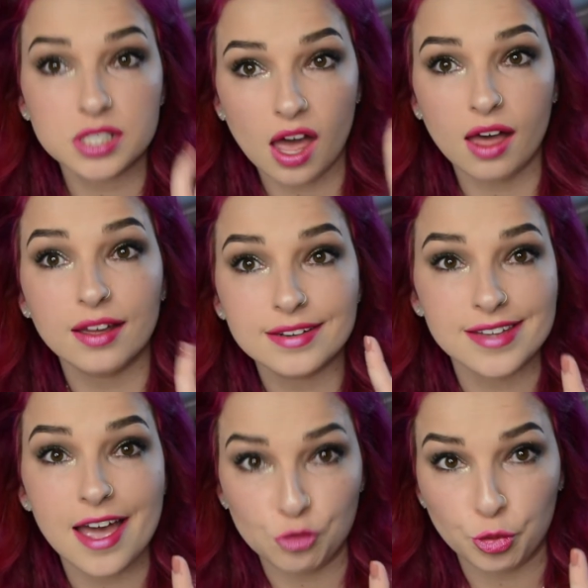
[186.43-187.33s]
Yeah,
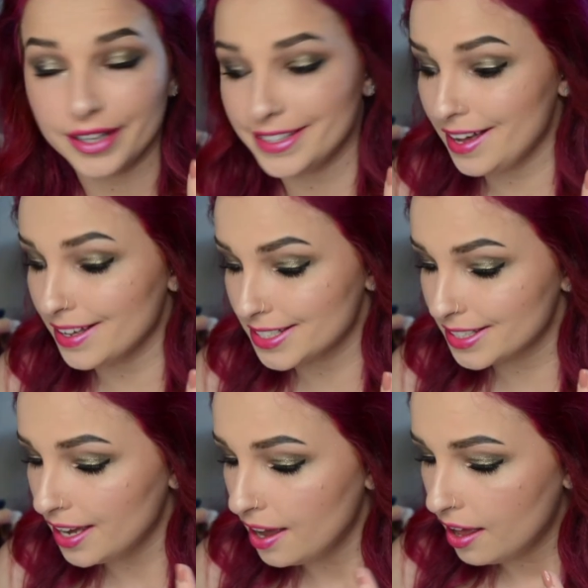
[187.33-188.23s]
it really does.
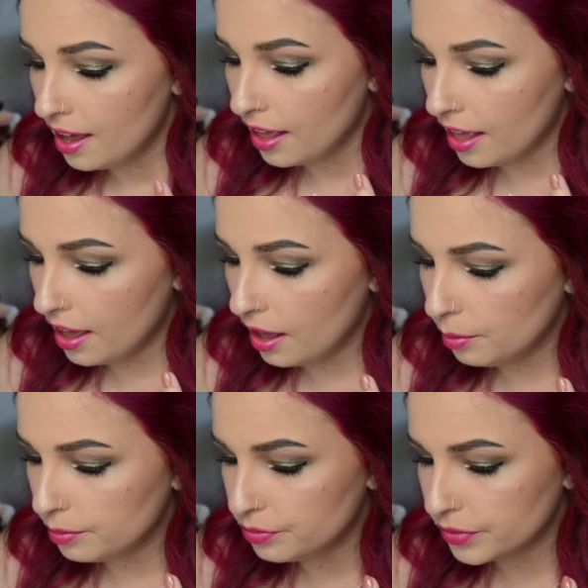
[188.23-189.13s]

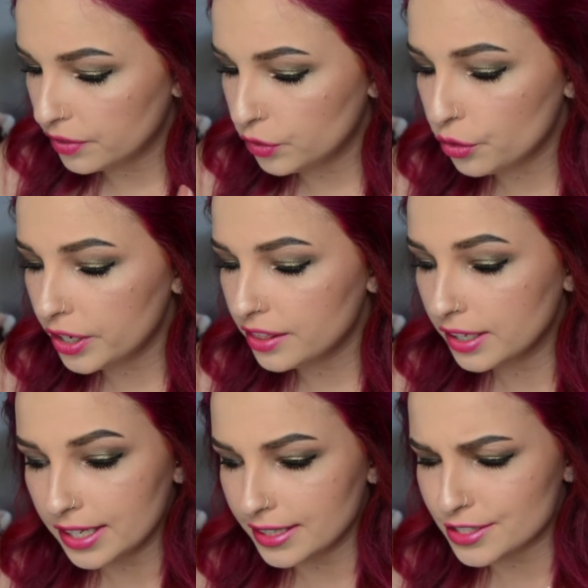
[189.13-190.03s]
If you're already
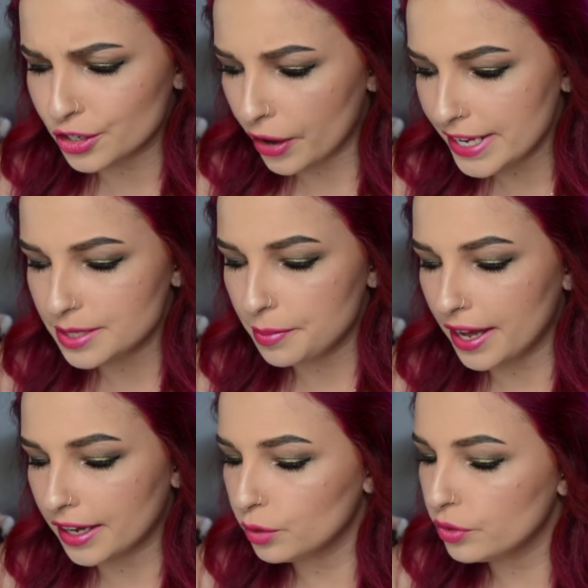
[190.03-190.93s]
thinking that's a crazy
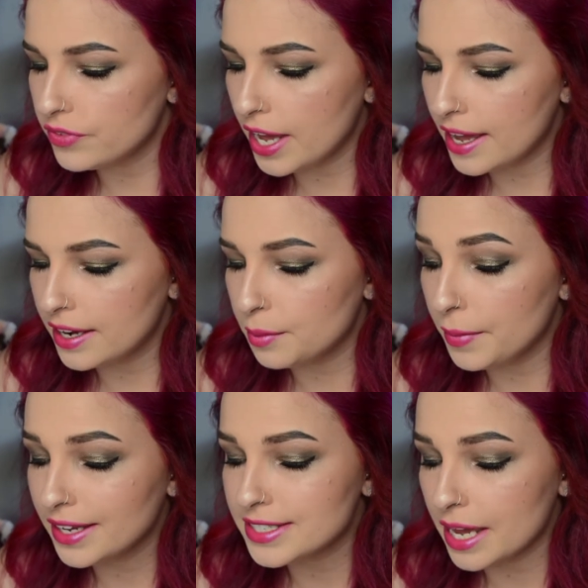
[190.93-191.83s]
bargain, we've now added
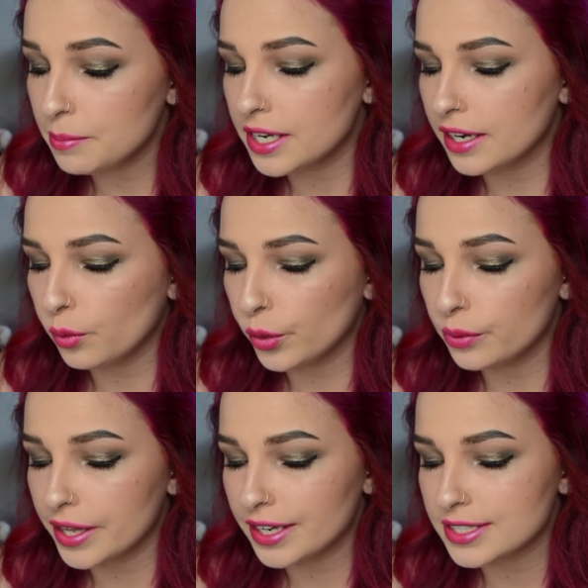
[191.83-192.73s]
macadamia nut oil
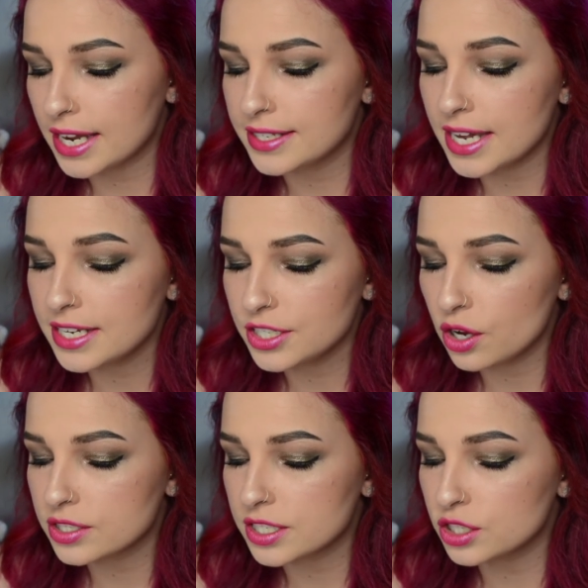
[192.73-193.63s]
that contains
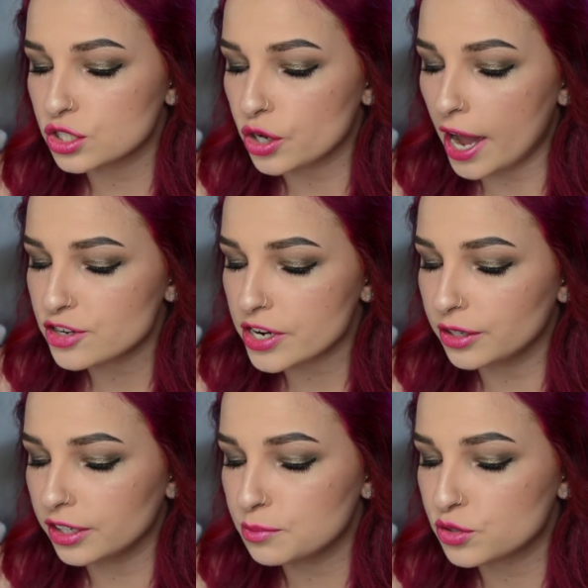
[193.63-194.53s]
antioxidants to hydrate
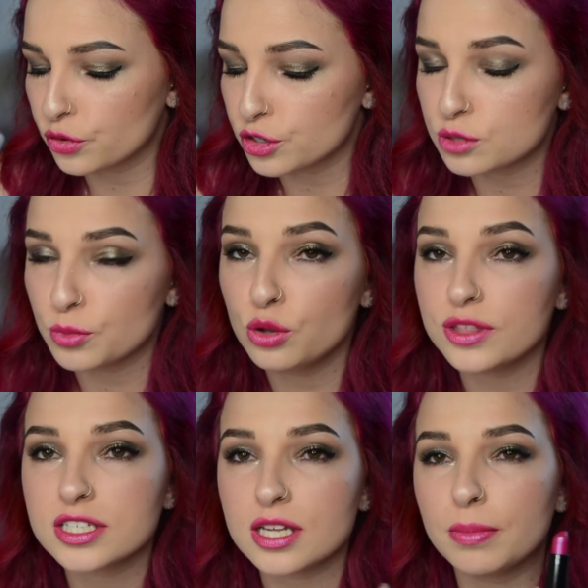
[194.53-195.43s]
your lips for a
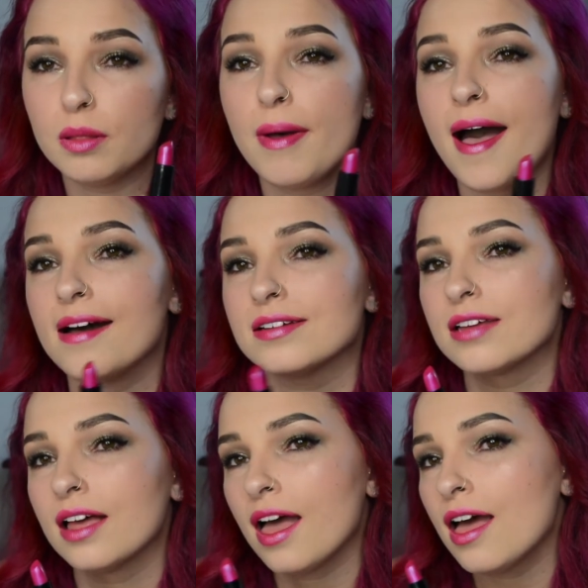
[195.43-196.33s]
smooth, supple pout.
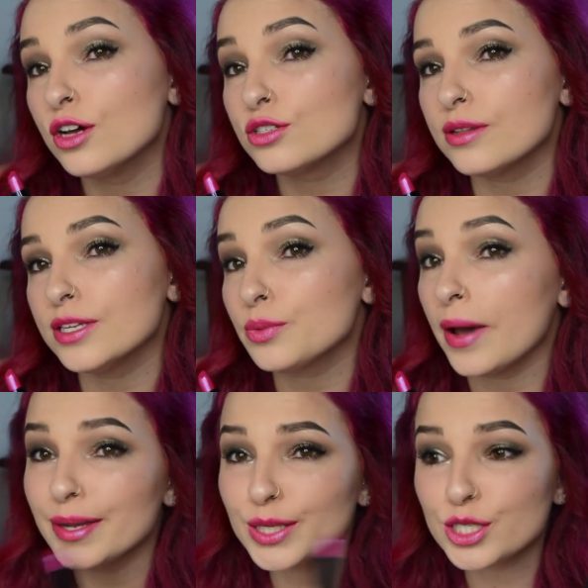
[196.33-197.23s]
So that's
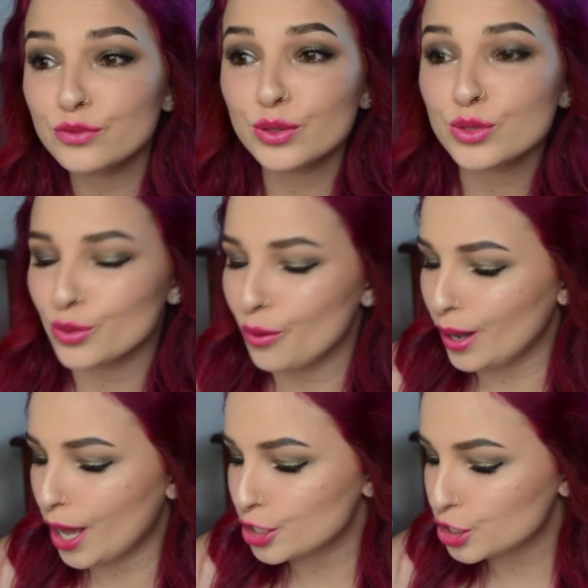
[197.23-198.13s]
why it does feel so
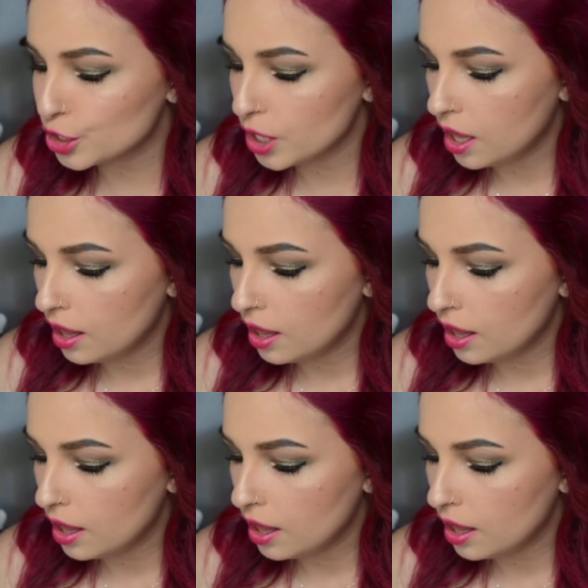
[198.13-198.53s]
lush.